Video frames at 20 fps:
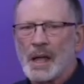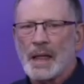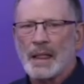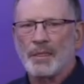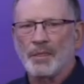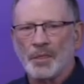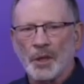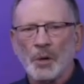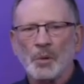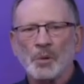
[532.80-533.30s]

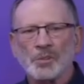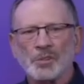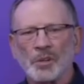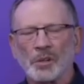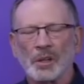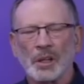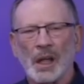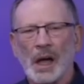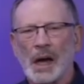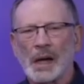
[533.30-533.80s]
Those are
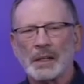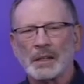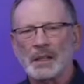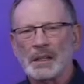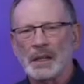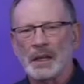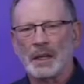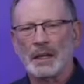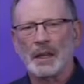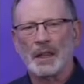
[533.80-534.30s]
locked
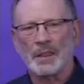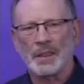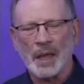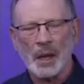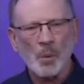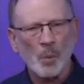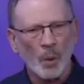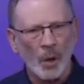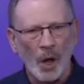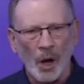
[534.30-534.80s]
in, they
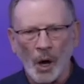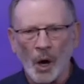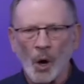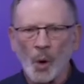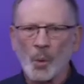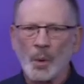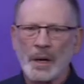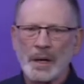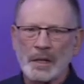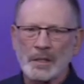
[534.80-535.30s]
will
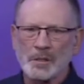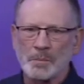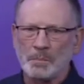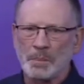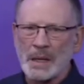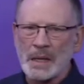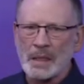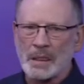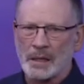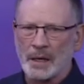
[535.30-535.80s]
always
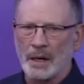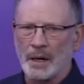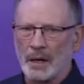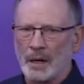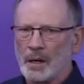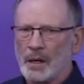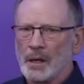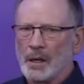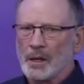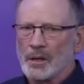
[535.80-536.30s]
be there.
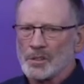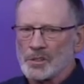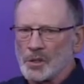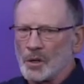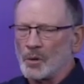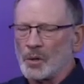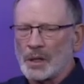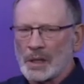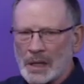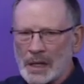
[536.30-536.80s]

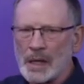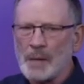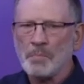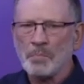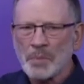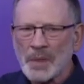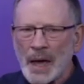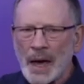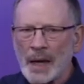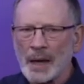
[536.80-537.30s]
So
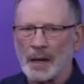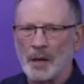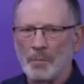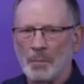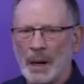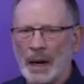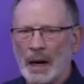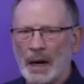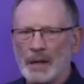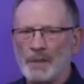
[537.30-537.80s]
keep that in
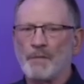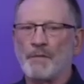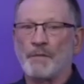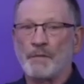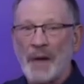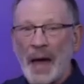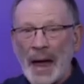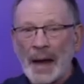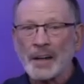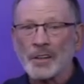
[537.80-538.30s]
mind,
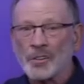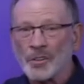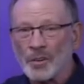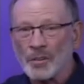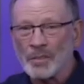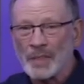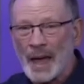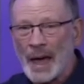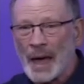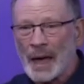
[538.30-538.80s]
factor
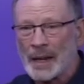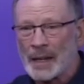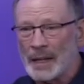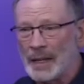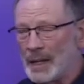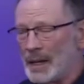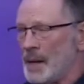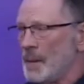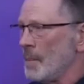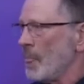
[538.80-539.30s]
that
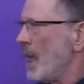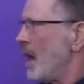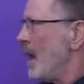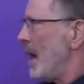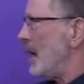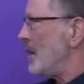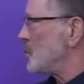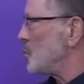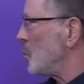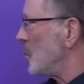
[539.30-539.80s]
in
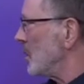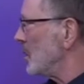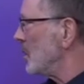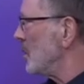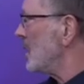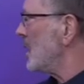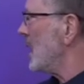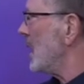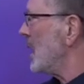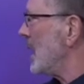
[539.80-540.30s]
as we're
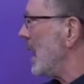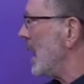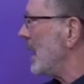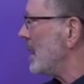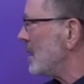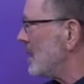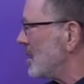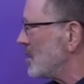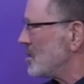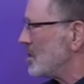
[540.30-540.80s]
looking
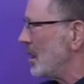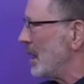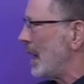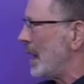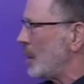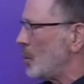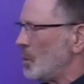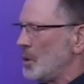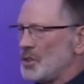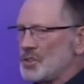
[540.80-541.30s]
at this
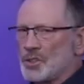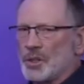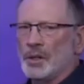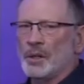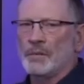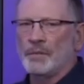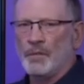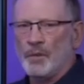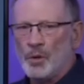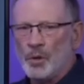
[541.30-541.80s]
language
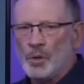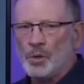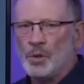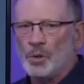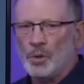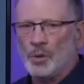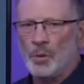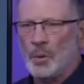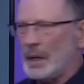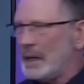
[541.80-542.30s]
of
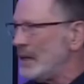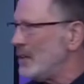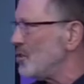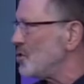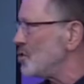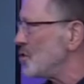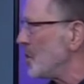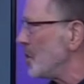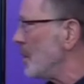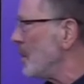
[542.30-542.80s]
new in
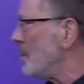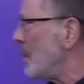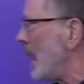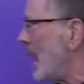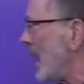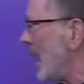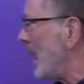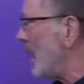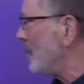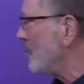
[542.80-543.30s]

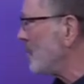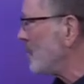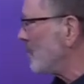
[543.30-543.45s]
Jeremiah.